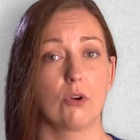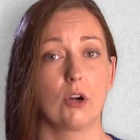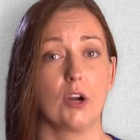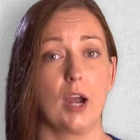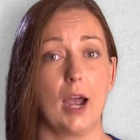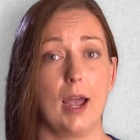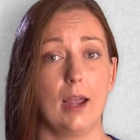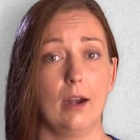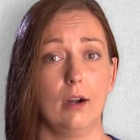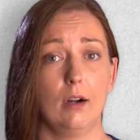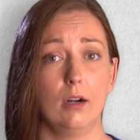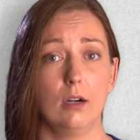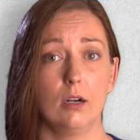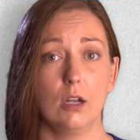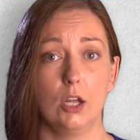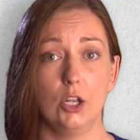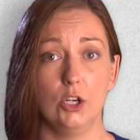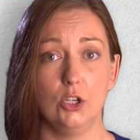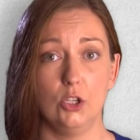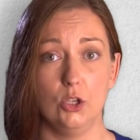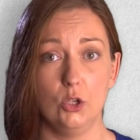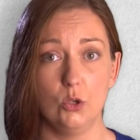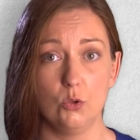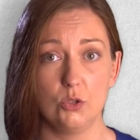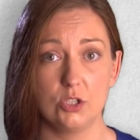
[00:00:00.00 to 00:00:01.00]
require a
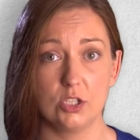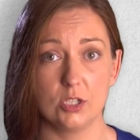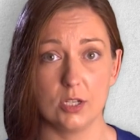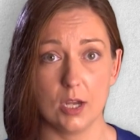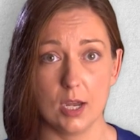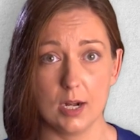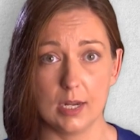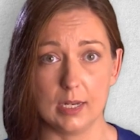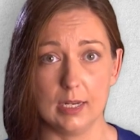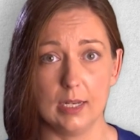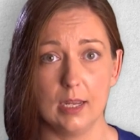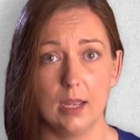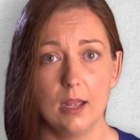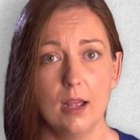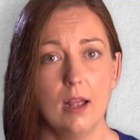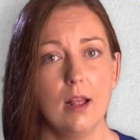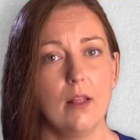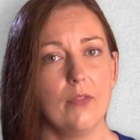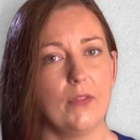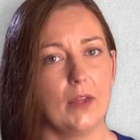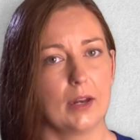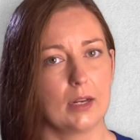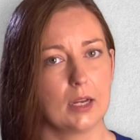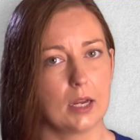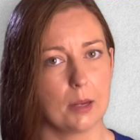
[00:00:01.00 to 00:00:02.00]
new study
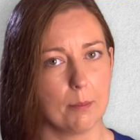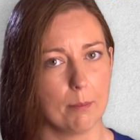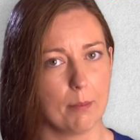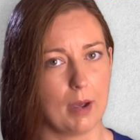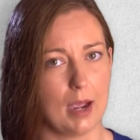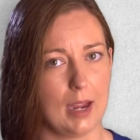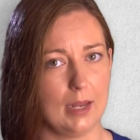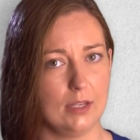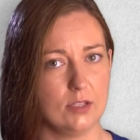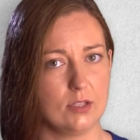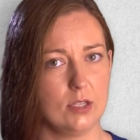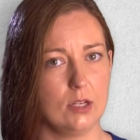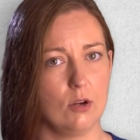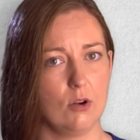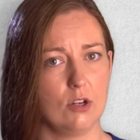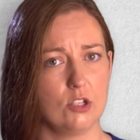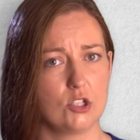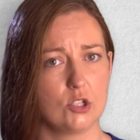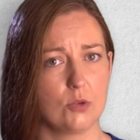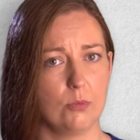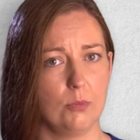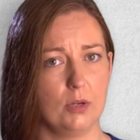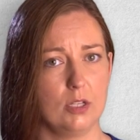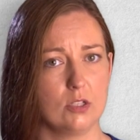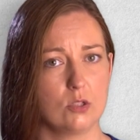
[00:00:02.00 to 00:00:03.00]
that combines the
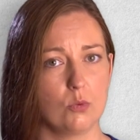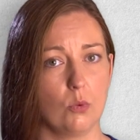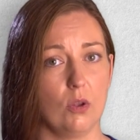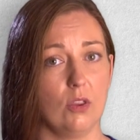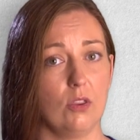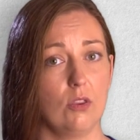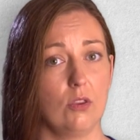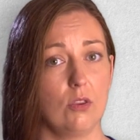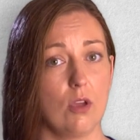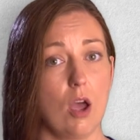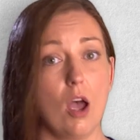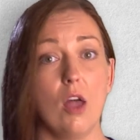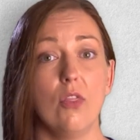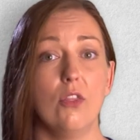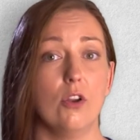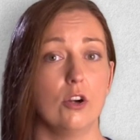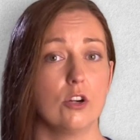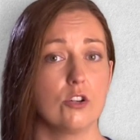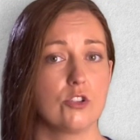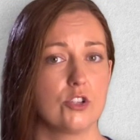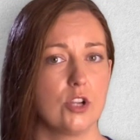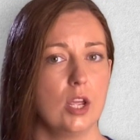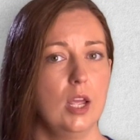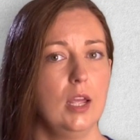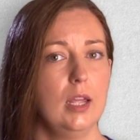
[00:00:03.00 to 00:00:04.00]
instruments with
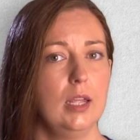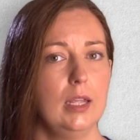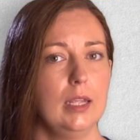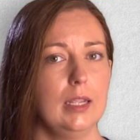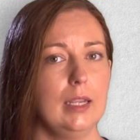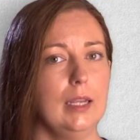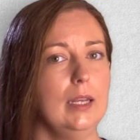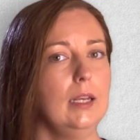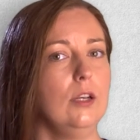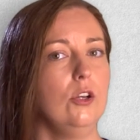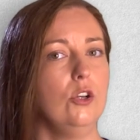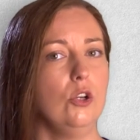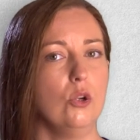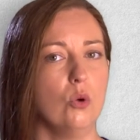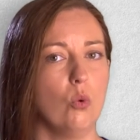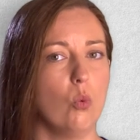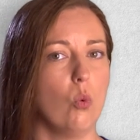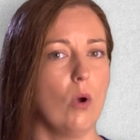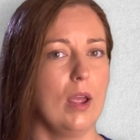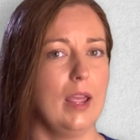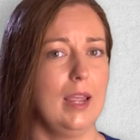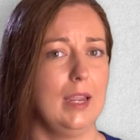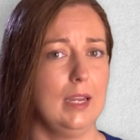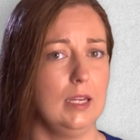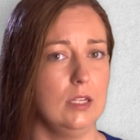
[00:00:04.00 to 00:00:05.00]
others in new
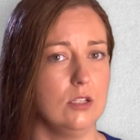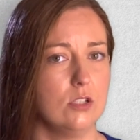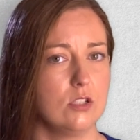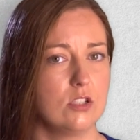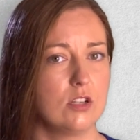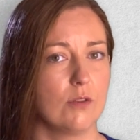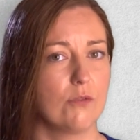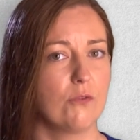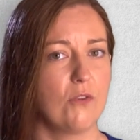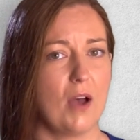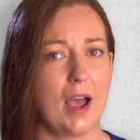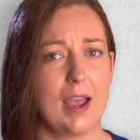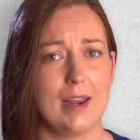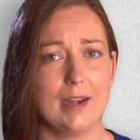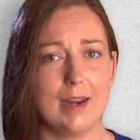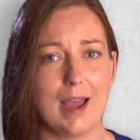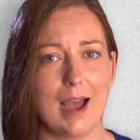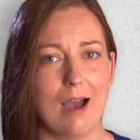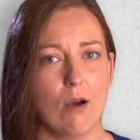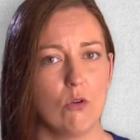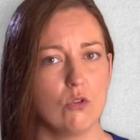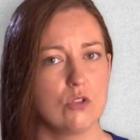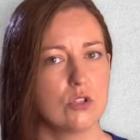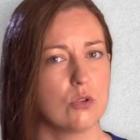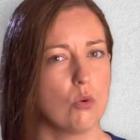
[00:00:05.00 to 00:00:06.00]
ways to find
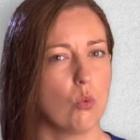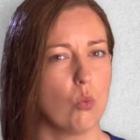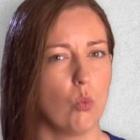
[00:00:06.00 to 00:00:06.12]
out